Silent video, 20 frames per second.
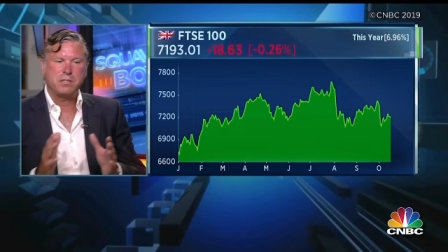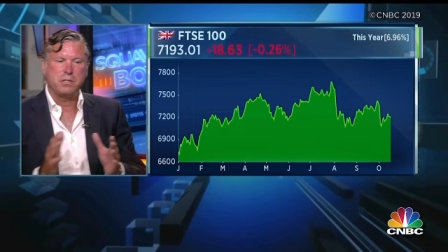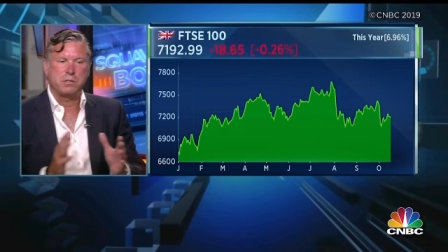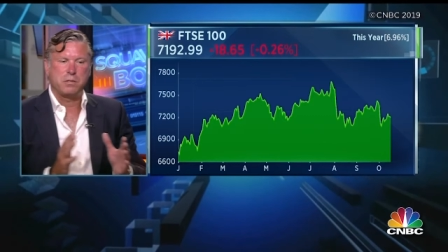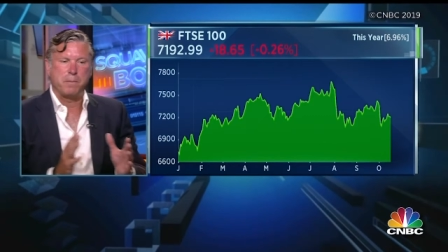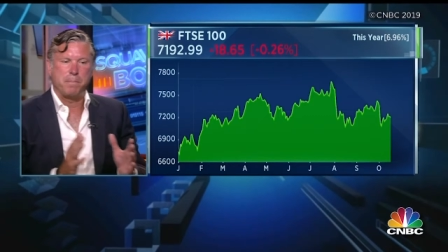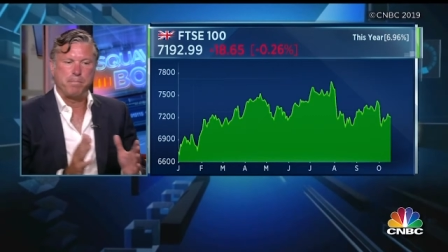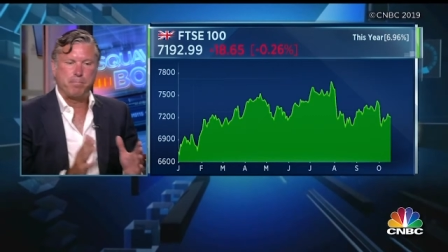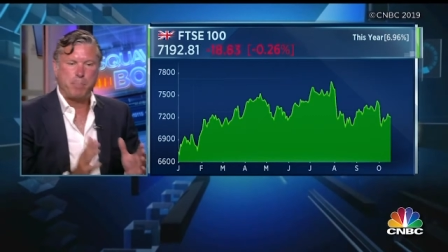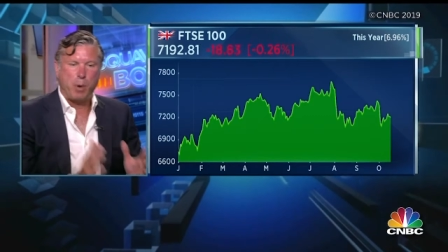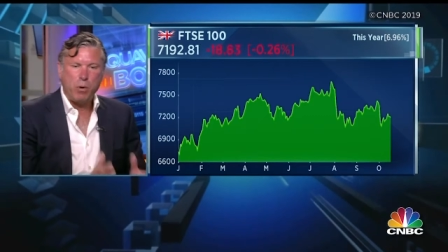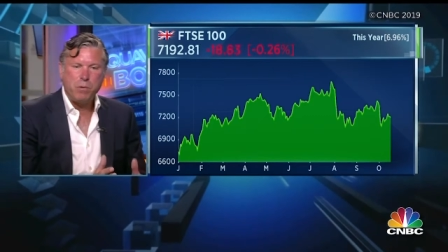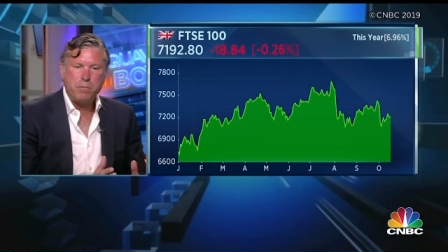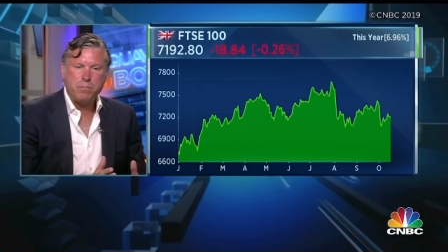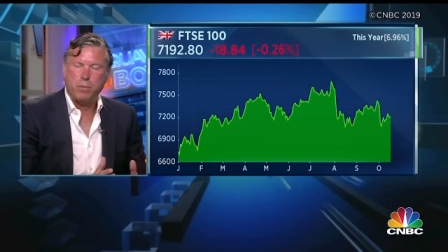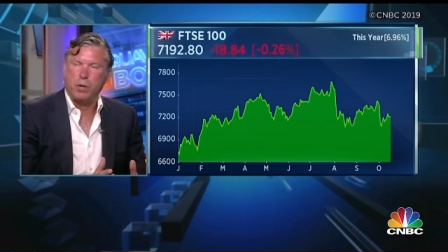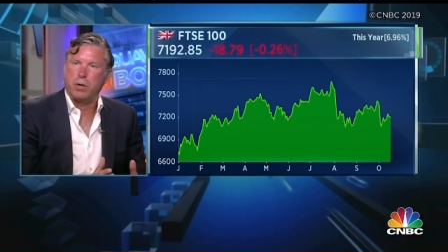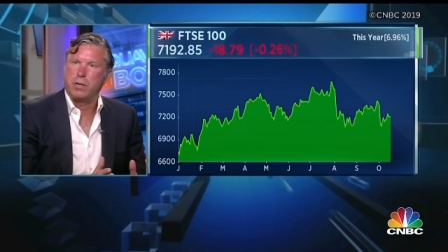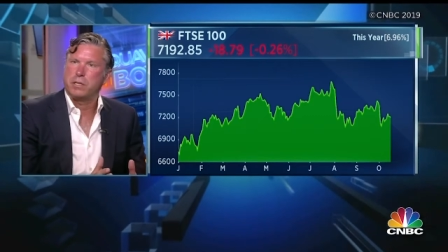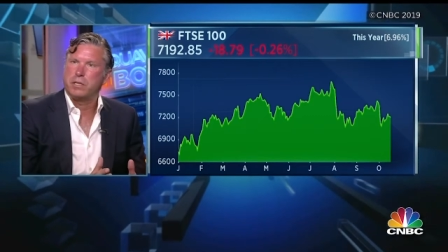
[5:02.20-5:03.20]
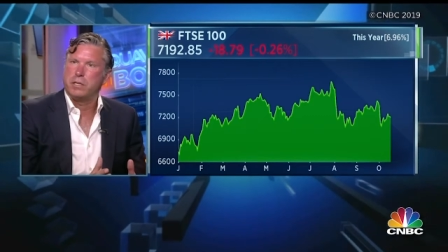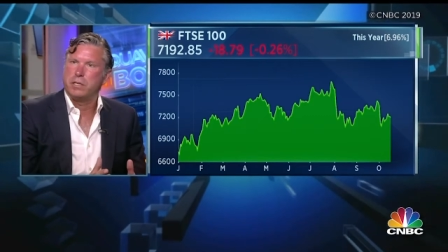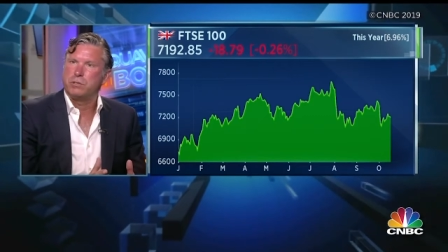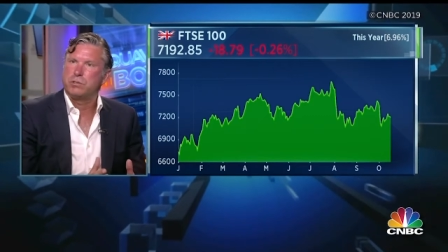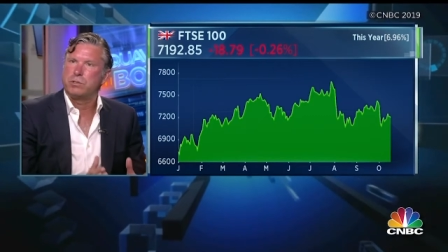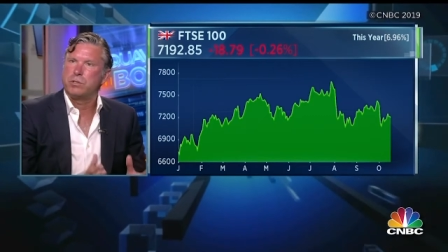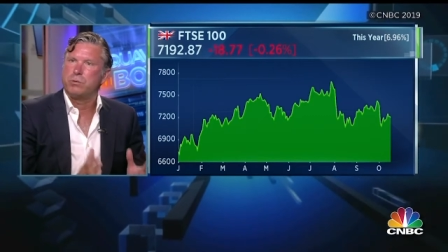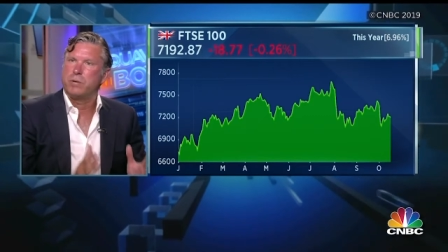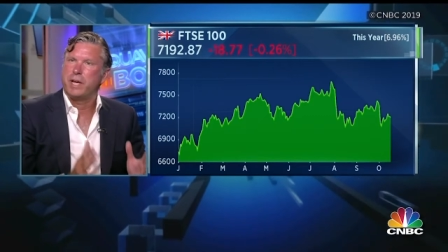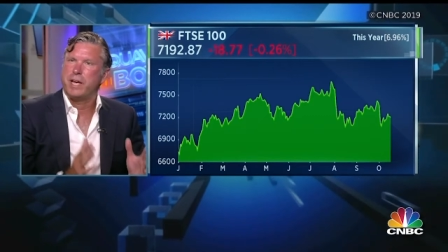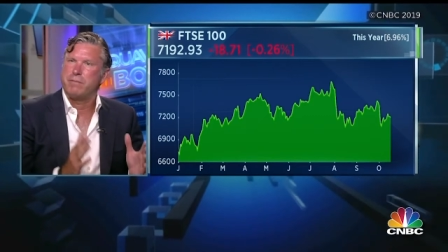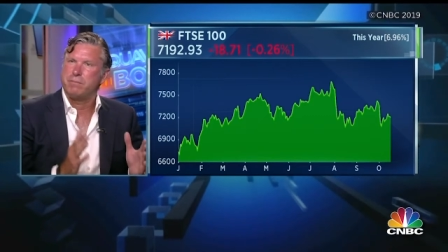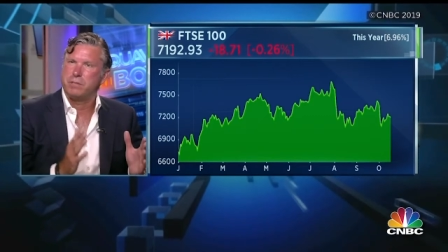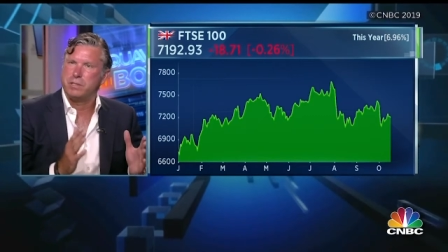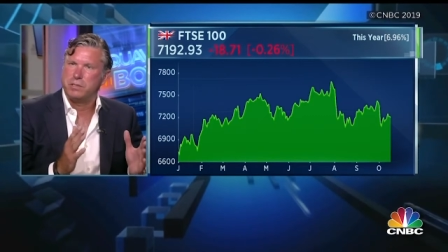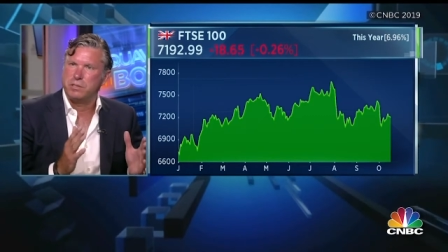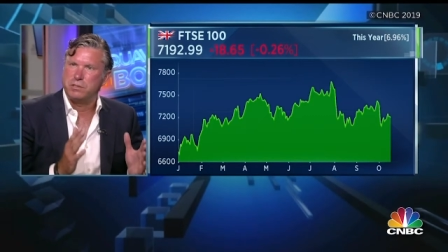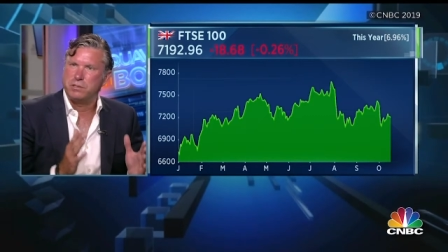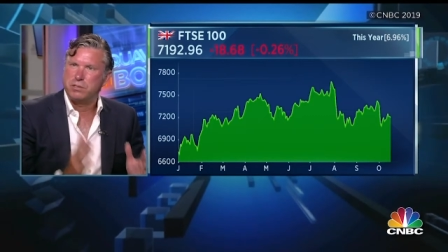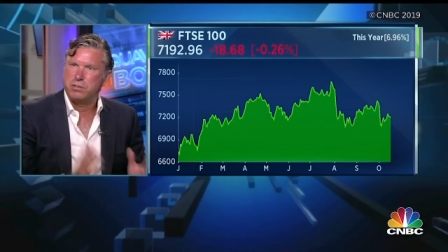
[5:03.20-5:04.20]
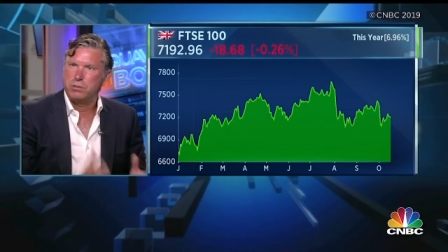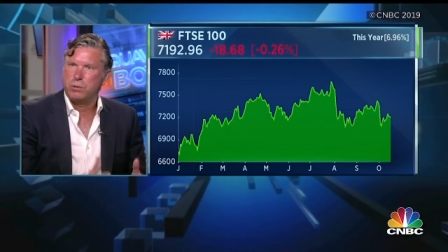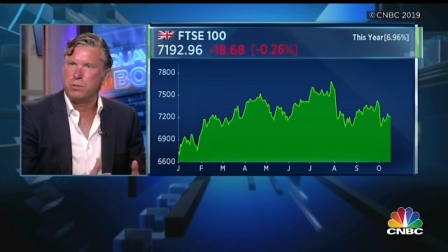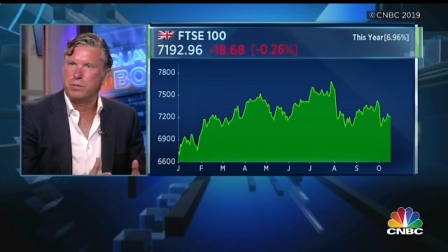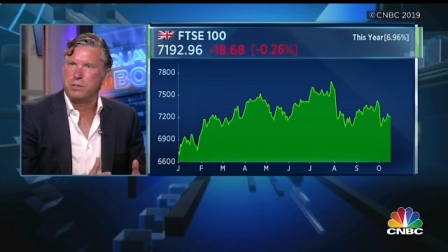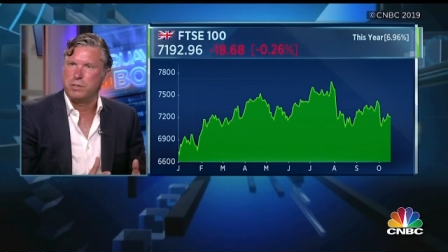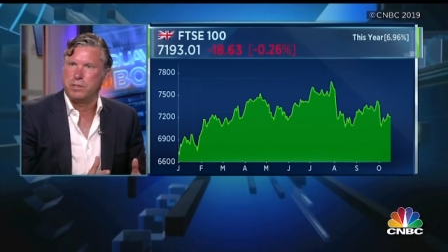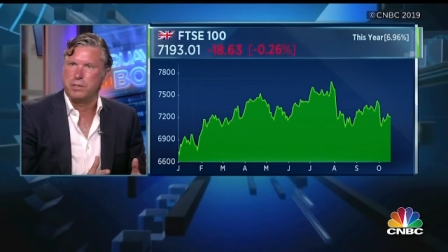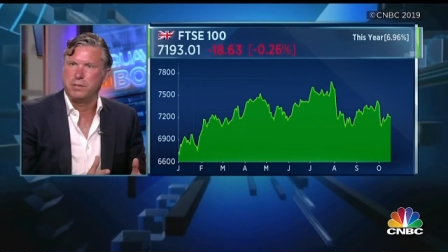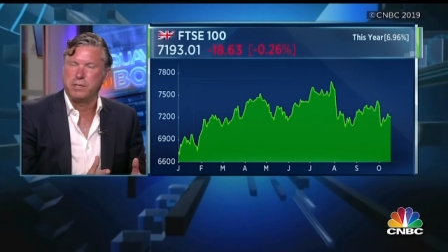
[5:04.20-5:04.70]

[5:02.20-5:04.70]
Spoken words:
is the bond market is so heavily distorted